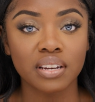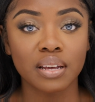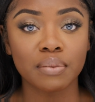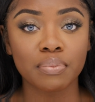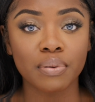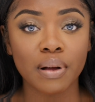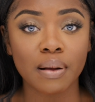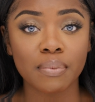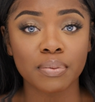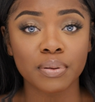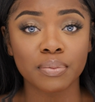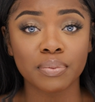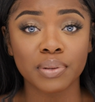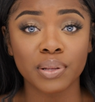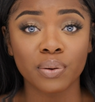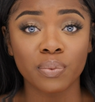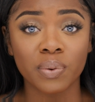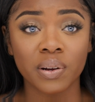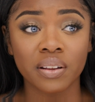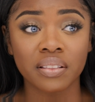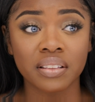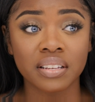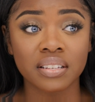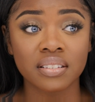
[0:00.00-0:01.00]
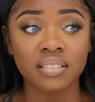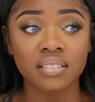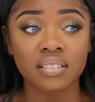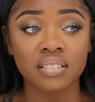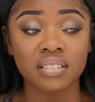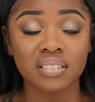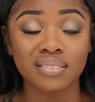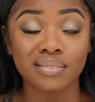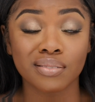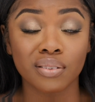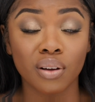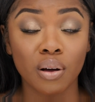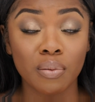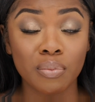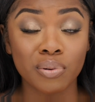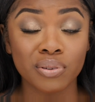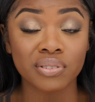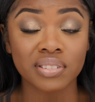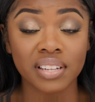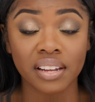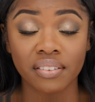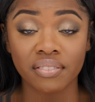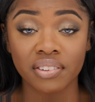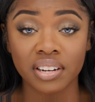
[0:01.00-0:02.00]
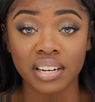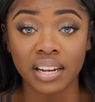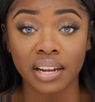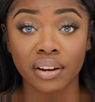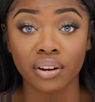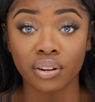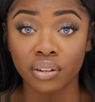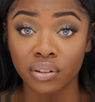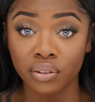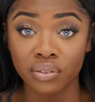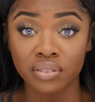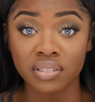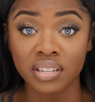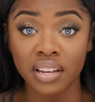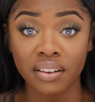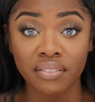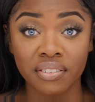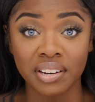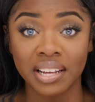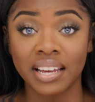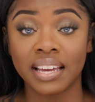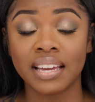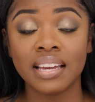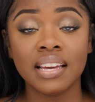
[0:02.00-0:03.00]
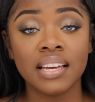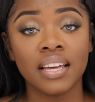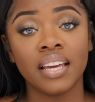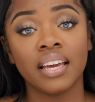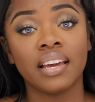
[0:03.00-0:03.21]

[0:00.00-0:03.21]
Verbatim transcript: I probably wear this almost every day or close to every day,